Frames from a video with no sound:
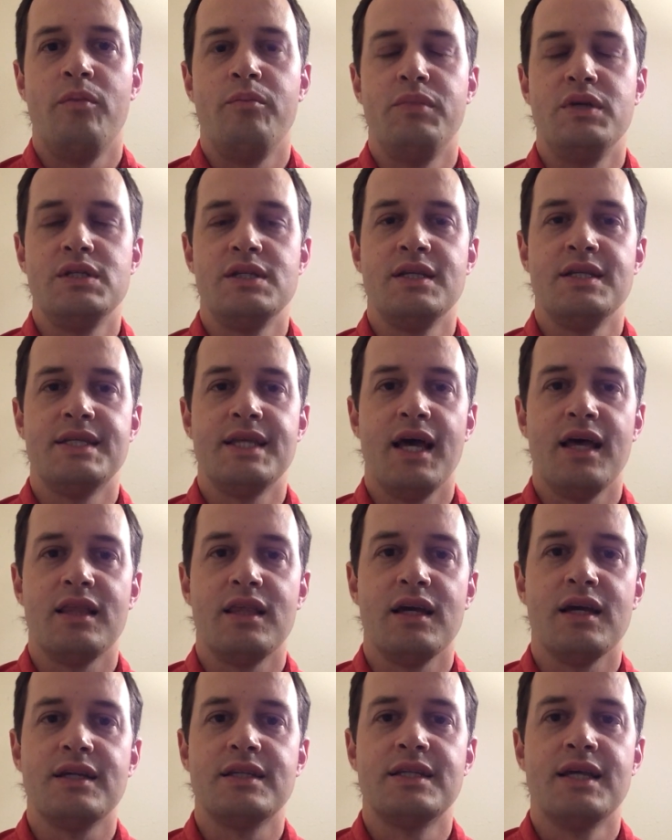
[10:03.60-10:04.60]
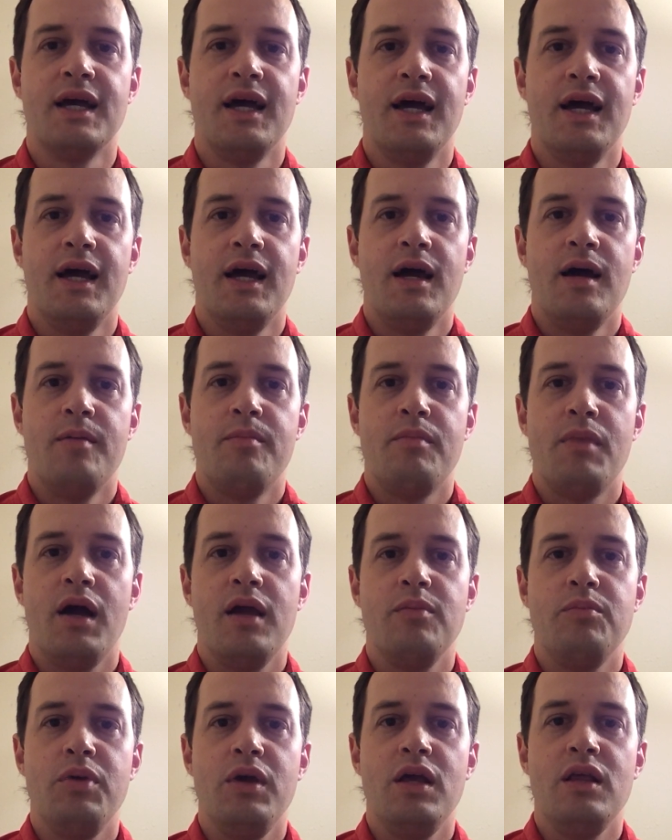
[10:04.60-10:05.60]
from business ethics
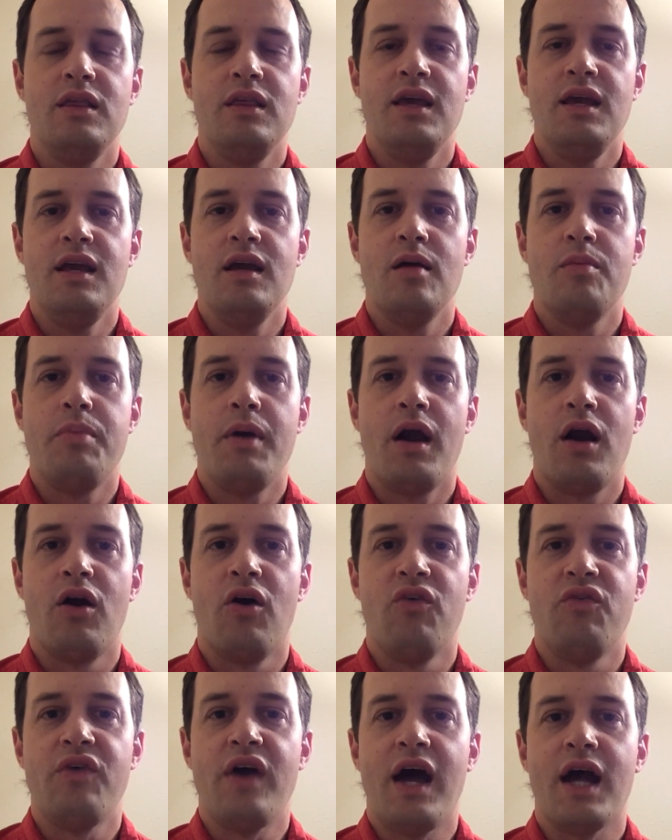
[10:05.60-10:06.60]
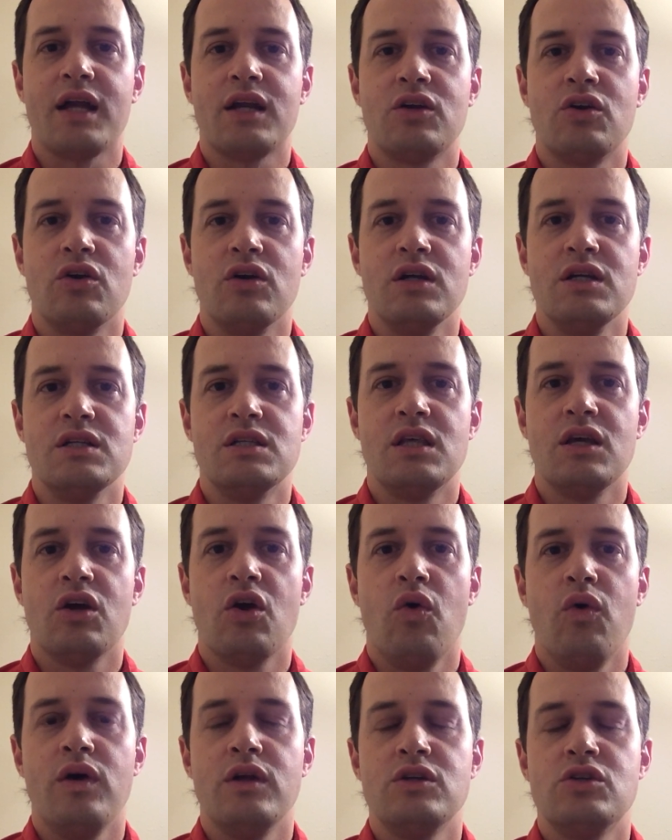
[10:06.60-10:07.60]
might be the apparel factories that
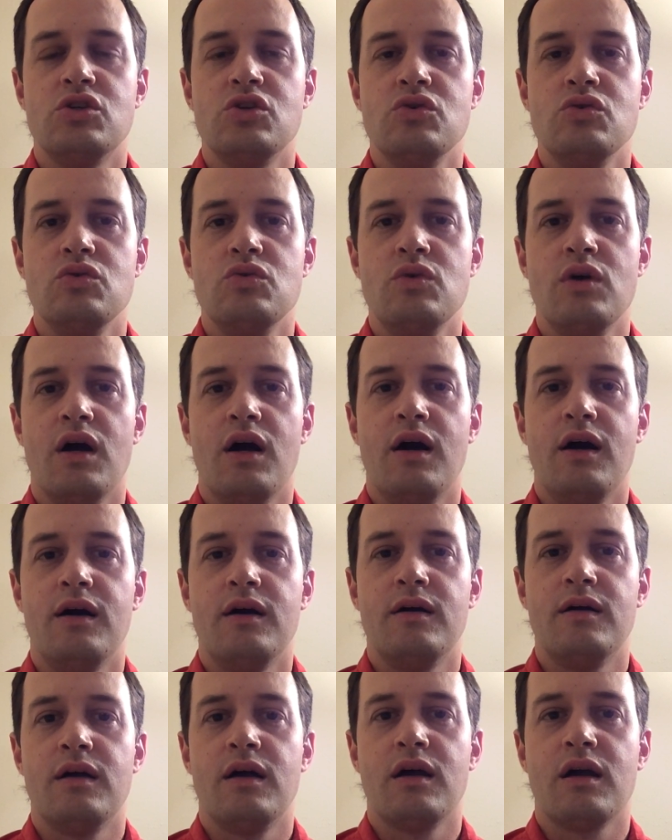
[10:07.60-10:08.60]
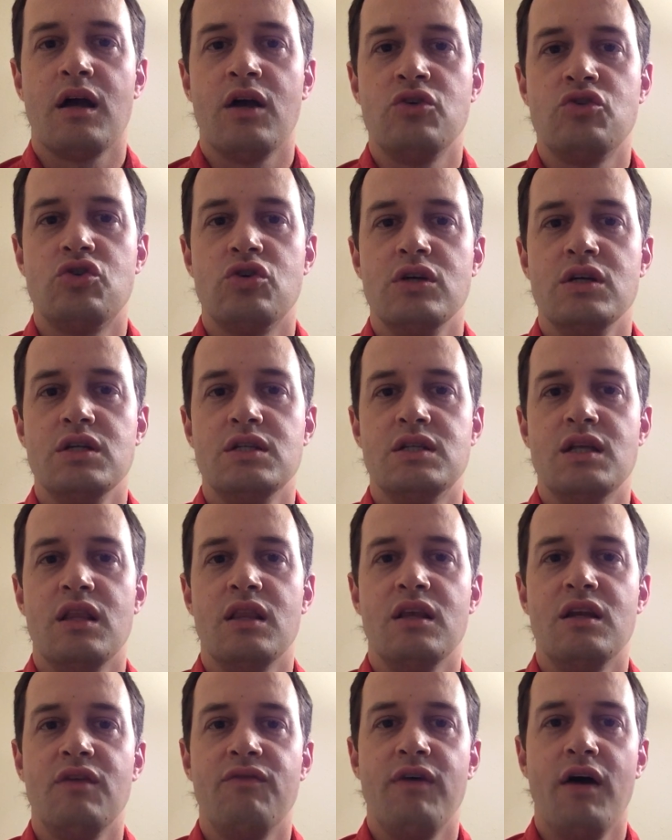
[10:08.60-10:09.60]
go into countries
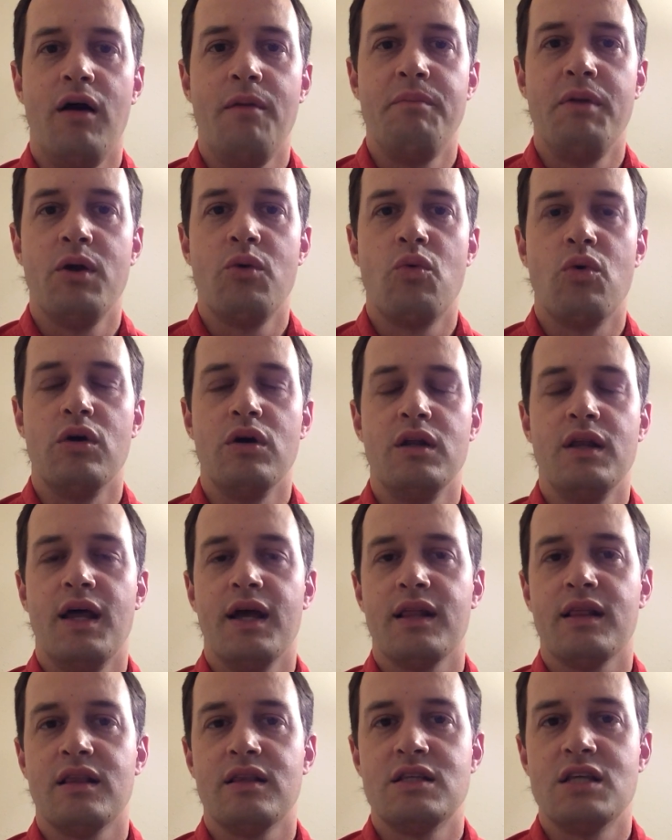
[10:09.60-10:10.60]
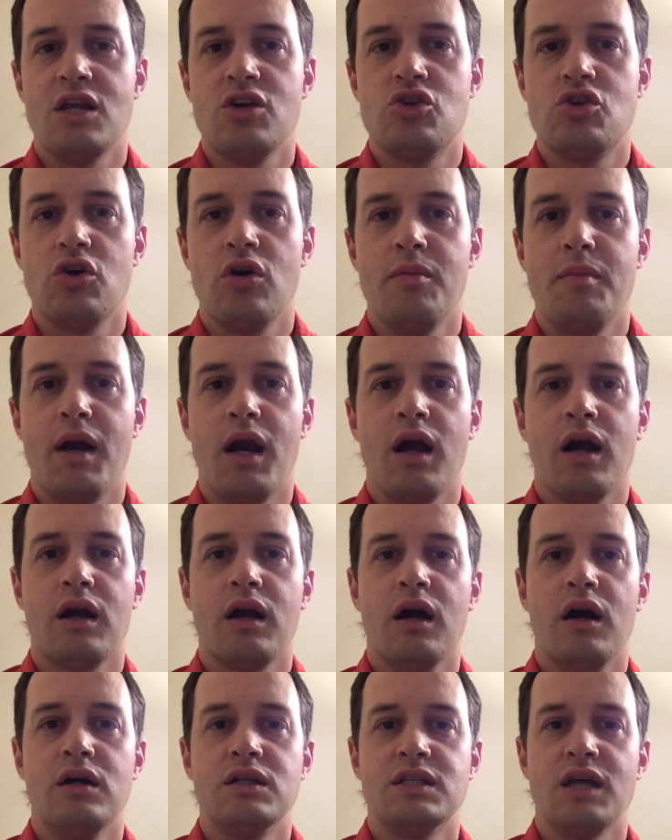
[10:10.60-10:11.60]
in the developing world like Central
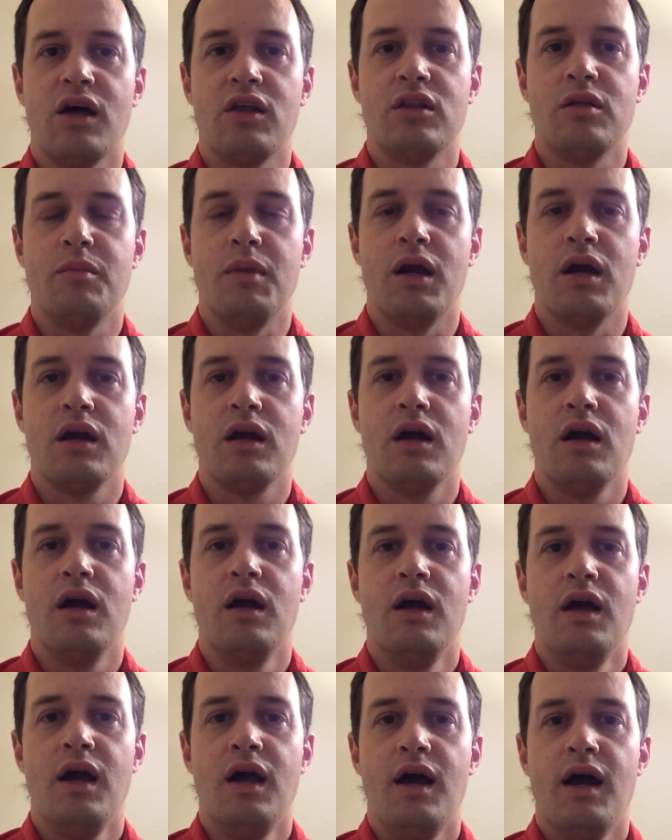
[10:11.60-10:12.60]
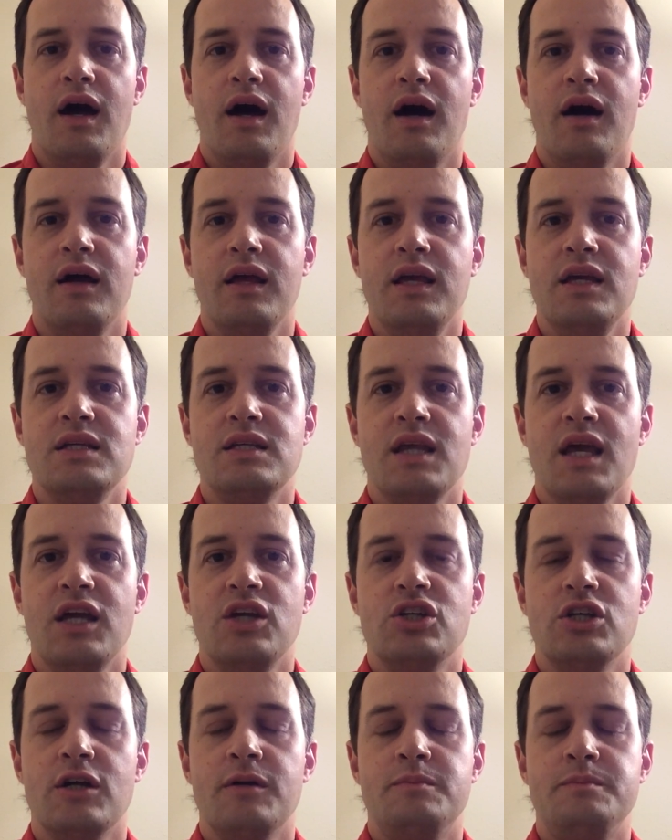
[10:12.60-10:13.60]
America, South America, East
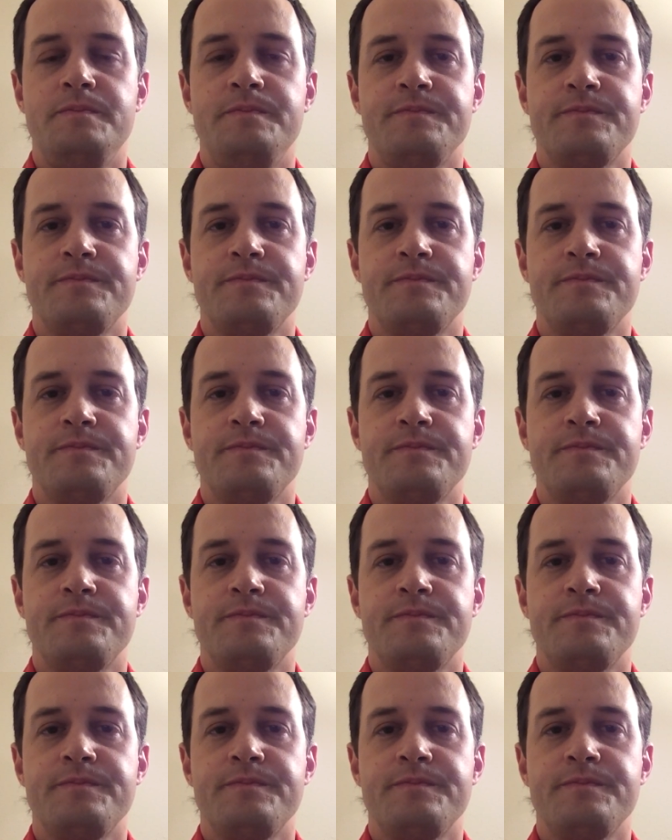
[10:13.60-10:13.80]
Asia,